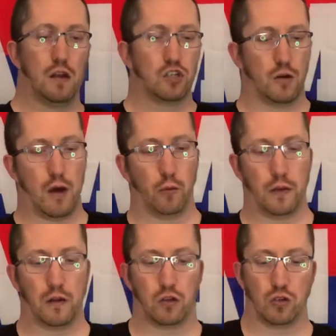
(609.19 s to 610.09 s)
So I'm
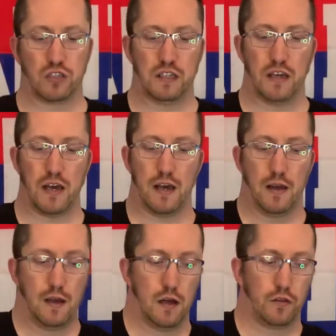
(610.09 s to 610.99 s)
hoping that cutting
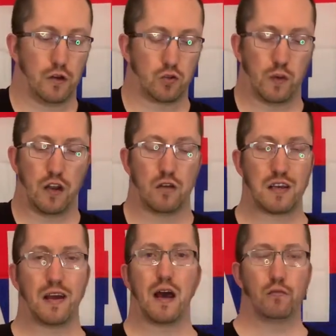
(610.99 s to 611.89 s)
those windows
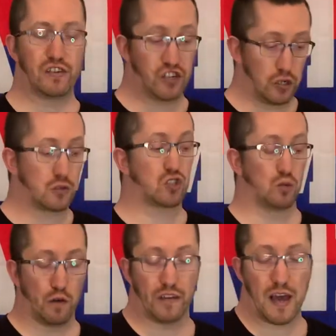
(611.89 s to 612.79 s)
out, that'll reduce some
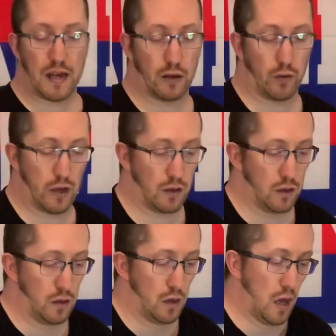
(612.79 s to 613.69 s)
of it anyway.
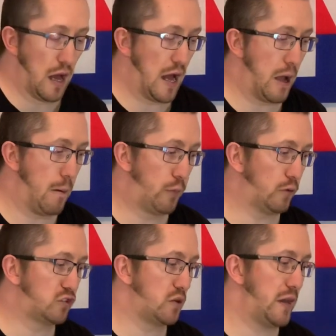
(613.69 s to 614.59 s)

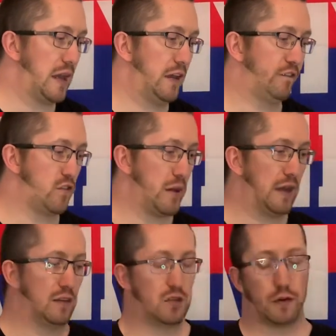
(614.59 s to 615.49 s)
But for
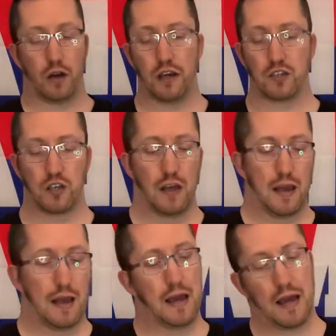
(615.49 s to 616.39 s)
me, to be honest,
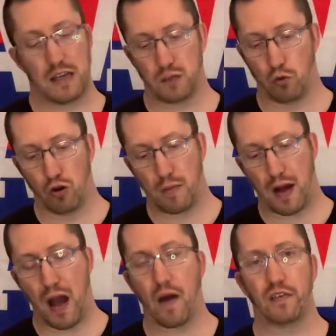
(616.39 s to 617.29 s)
it's more
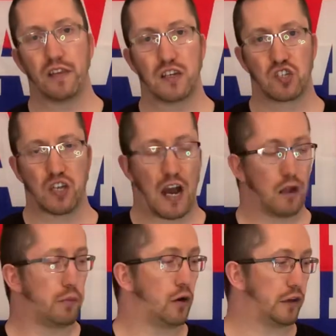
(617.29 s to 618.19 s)
about having this style
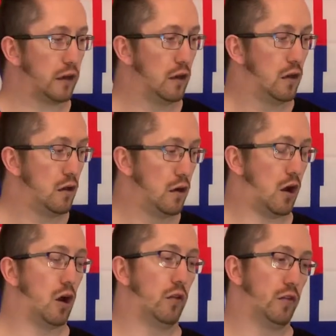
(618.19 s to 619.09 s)
of body
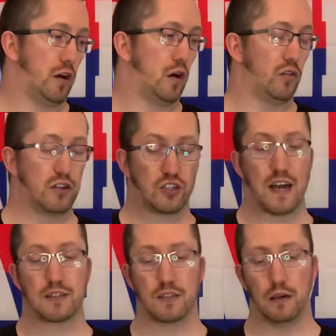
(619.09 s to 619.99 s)
on the
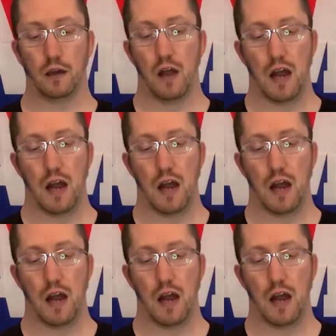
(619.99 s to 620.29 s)
chassis.